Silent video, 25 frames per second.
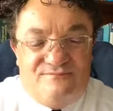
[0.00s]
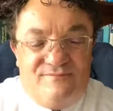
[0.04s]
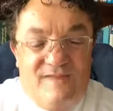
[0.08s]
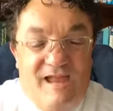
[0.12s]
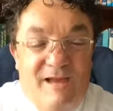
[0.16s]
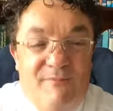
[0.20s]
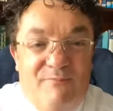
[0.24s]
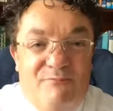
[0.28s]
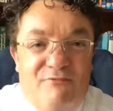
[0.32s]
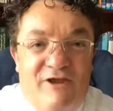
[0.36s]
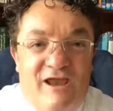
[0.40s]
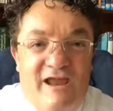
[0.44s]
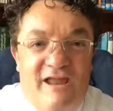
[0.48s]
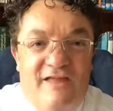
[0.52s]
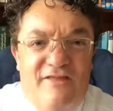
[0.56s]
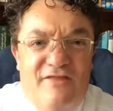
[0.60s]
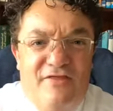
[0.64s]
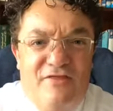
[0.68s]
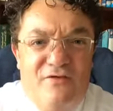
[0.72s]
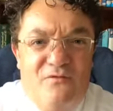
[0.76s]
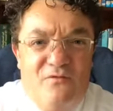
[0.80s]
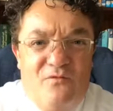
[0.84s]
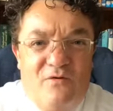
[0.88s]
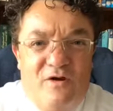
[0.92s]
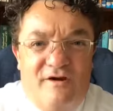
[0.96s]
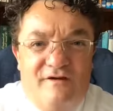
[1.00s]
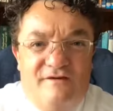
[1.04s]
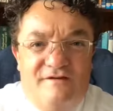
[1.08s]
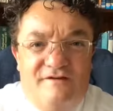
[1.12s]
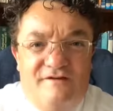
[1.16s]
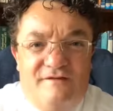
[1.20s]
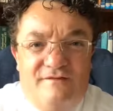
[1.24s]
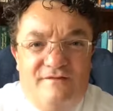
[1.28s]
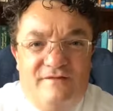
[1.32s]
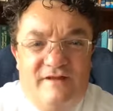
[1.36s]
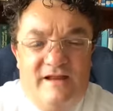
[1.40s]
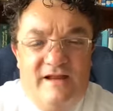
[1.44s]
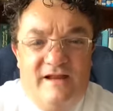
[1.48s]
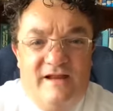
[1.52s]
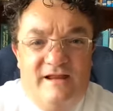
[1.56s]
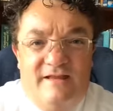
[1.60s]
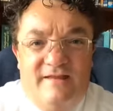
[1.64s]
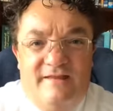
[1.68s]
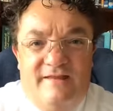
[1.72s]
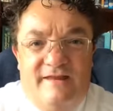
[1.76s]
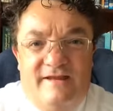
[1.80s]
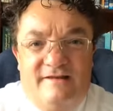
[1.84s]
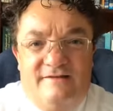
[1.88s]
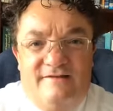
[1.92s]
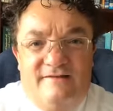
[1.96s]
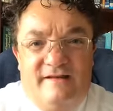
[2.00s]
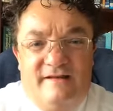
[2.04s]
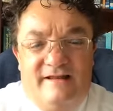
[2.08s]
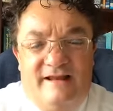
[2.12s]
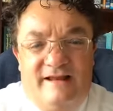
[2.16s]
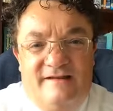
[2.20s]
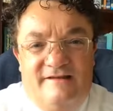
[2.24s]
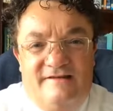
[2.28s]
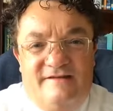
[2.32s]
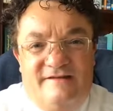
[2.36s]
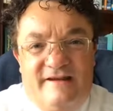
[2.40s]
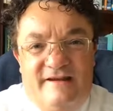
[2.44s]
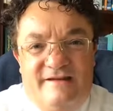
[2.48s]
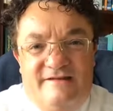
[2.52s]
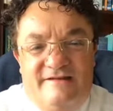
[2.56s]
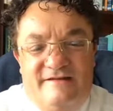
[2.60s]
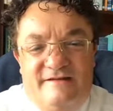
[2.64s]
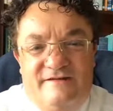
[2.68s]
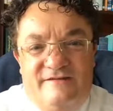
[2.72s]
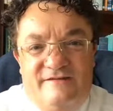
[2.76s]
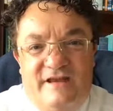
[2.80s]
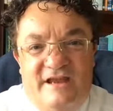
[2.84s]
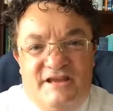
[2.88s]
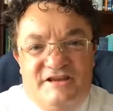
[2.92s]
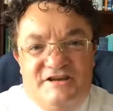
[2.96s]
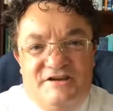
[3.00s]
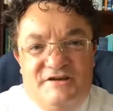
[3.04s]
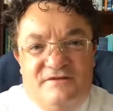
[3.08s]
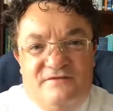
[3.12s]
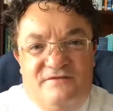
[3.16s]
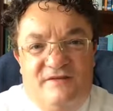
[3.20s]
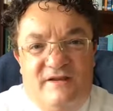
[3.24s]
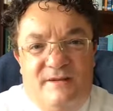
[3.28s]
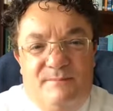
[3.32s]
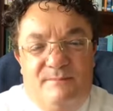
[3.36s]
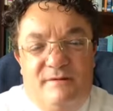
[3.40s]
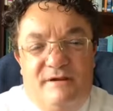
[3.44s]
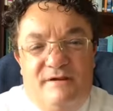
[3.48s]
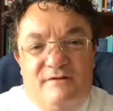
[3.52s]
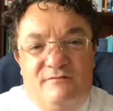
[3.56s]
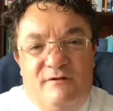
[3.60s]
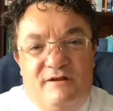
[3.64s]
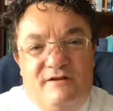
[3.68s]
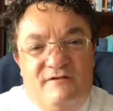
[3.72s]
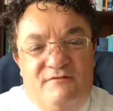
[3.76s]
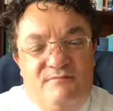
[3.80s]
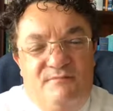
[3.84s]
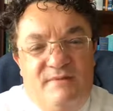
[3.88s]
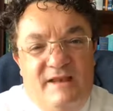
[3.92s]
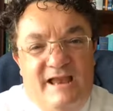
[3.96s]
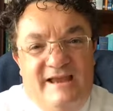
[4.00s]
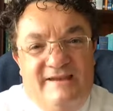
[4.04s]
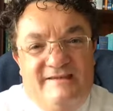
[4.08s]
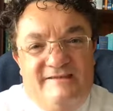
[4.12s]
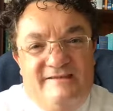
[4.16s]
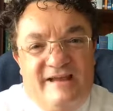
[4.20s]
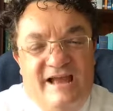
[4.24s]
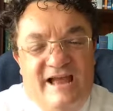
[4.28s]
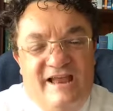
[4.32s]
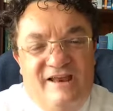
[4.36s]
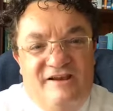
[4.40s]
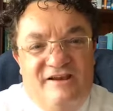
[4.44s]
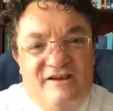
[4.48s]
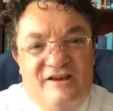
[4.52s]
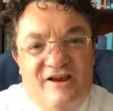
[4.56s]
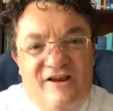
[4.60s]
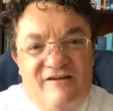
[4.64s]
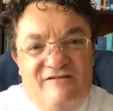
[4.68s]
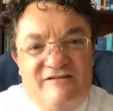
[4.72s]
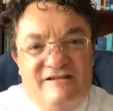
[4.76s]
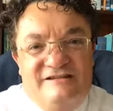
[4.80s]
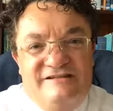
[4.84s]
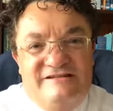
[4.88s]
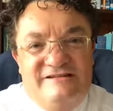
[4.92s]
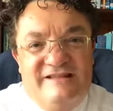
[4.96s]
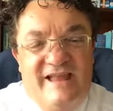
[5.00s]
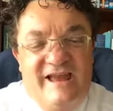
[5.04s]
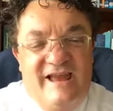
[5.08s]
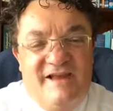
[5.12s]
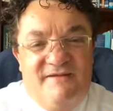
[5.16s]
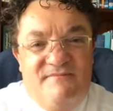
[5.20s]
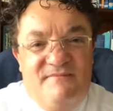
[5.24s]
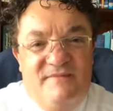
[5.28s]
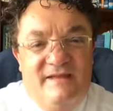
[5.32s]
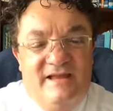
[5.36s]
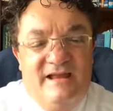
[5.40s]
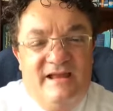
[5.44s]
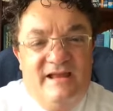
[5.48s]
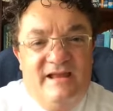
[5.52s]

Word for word: I pray that the words of this little season of teaching in Philippians will have blessed and encouraged them,